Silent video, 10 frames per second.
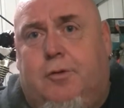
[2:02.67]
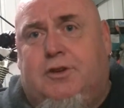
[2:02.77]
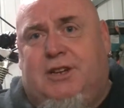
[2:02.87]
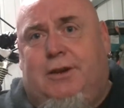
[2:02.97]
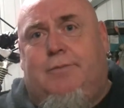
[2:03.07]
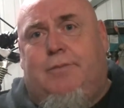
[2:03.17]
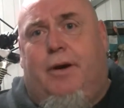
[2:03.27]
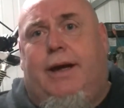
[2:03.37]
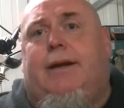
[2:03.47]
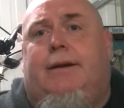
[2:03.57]
selling a
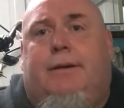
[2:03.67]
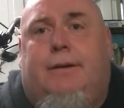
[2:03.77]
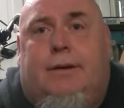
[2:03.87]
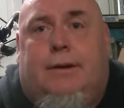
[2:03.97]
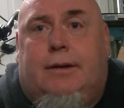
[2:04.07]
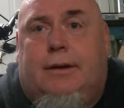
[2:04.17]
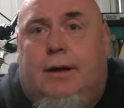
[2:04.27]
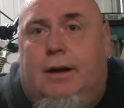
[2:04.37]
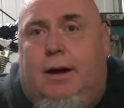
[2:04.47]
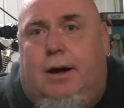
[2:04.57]
bike
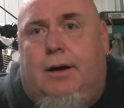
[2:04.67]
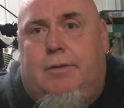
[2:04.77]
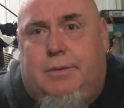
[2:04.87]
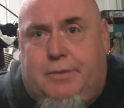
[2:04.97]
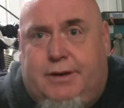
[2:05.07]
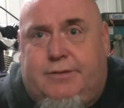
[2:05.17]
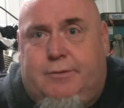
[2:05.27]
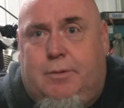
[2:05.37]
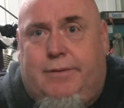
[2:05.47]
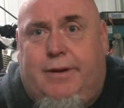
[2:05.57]
with the brakes the
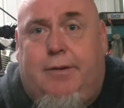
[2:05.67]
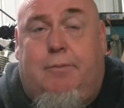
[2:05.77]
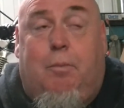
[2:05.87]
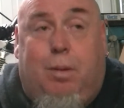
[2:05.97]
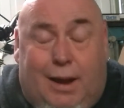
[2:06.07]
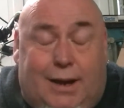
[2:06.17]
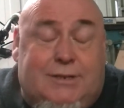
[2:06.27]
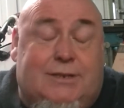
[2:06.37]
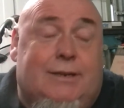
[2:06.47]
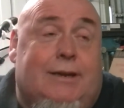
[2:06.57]
wrong way round.
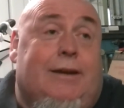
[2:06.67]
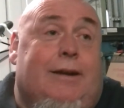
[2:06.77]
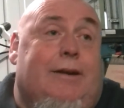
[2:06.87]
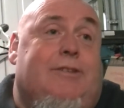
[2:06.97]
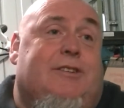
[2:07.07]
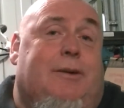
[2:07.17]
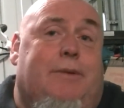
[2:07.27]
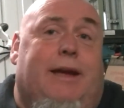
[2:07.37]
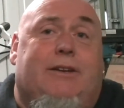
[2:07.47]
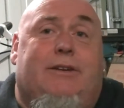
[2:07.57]
Plus, if
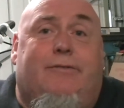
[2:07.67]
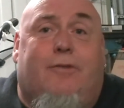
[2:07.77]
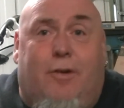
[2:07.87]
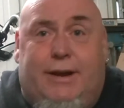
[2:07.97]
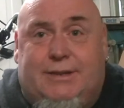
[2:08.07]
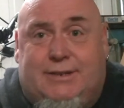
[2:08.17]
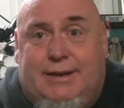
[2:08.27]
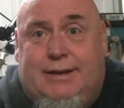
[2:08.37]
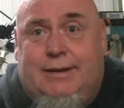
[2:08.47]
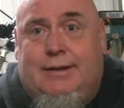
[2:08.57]
somebody actually rides
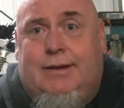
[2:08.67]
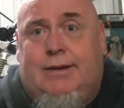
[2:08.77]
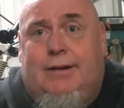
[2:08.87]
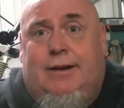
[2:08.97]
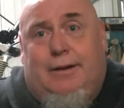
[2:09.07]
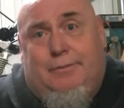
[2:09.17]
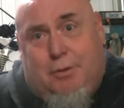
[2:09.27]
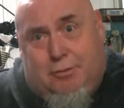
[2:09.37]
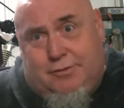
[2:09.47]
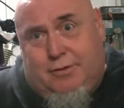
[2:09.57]
it,
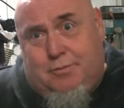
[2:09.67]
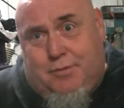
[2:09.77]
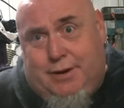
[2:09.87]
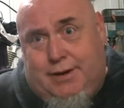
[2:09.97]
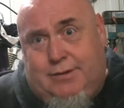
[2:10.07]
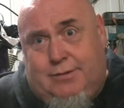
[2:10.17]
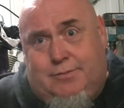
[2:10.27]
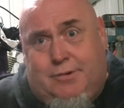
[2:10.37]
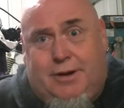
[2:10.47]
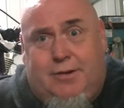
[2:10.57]
pulls the wrong brake
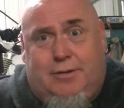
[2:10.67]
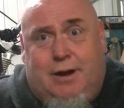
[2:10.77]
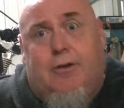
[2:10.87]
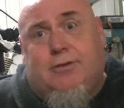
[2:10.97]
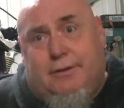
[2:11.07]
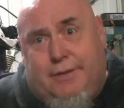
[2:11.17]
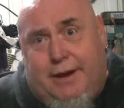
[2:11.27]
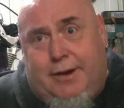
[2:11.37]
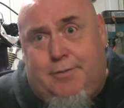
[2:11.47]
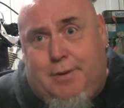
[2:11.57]
on, goes over the
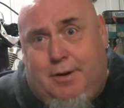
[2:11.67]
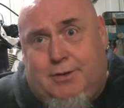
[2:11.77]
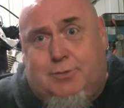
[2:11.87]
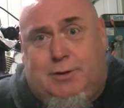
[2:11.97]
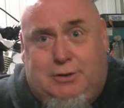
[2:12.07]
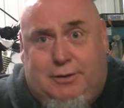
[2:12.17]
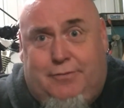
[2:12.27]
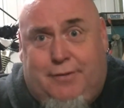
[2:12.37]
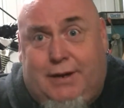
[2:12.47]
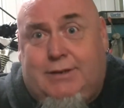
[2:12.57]
handlebars, smashes their
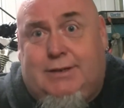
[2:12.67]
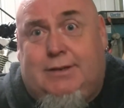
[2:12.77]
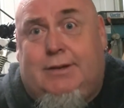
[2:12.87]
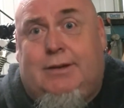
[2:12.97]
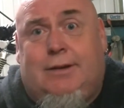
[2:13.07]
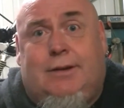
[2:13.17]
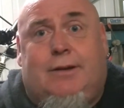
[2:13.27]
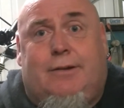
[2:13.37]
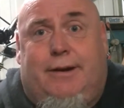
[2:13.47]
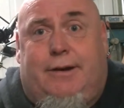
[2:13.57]
face in the
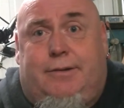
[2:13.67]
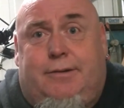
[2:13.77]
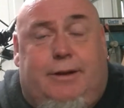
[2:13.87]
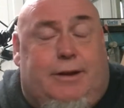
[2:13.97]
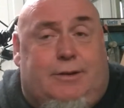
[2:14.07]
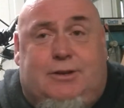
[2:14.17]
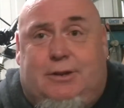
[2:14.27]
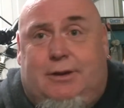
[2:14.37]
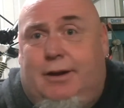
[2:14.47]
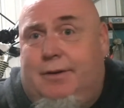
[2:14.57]
ground, they're going to
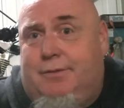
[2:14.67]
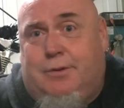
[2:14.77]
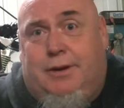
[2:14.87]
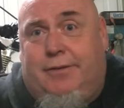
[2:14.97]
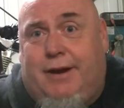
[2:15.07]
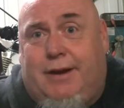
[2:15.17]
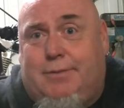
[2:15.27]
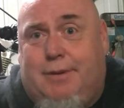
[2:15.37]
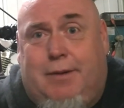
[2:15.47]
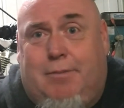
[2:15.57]
sue you
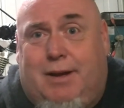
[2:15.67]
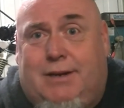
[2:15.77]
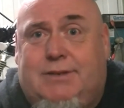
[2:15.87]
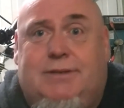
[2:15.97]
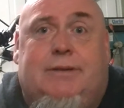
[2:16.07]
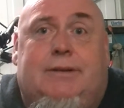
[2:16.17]
£20,000 plus.